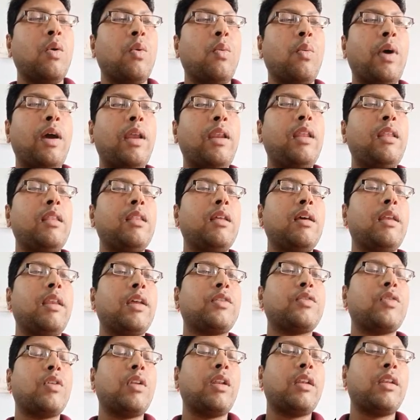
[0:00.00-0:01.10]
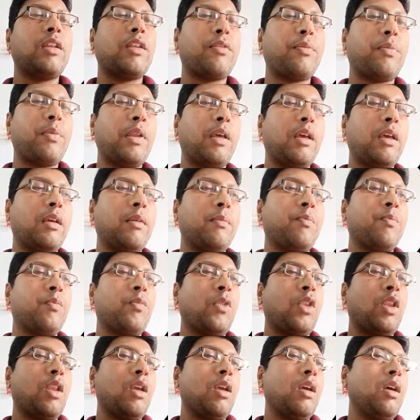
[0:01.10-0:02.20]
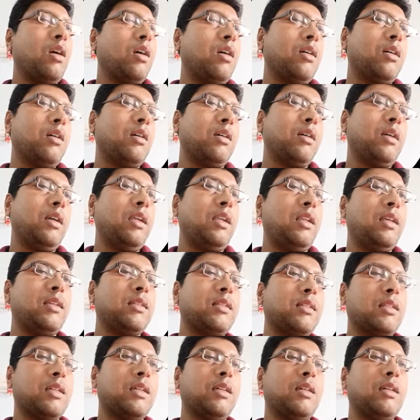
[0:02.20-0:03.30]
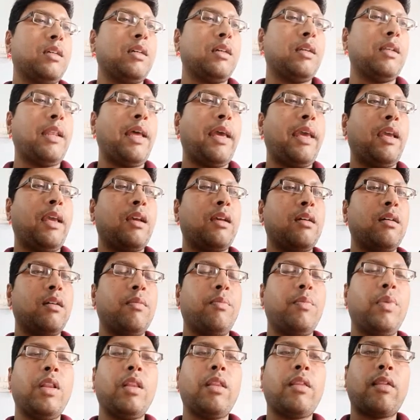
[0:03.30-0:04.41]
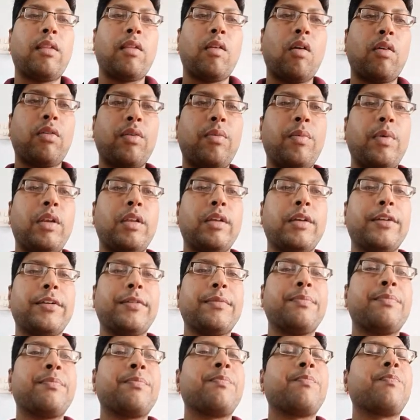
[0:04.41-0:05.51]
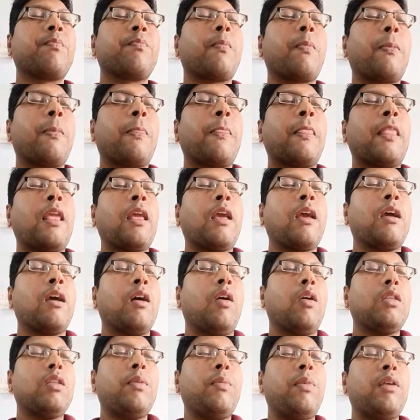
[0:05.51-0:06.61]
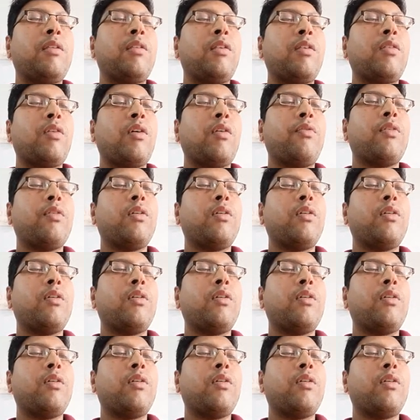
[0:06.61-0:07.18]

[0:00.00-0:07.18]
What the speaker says: while in the electronic display it is like a pulse oximeter. On the basis of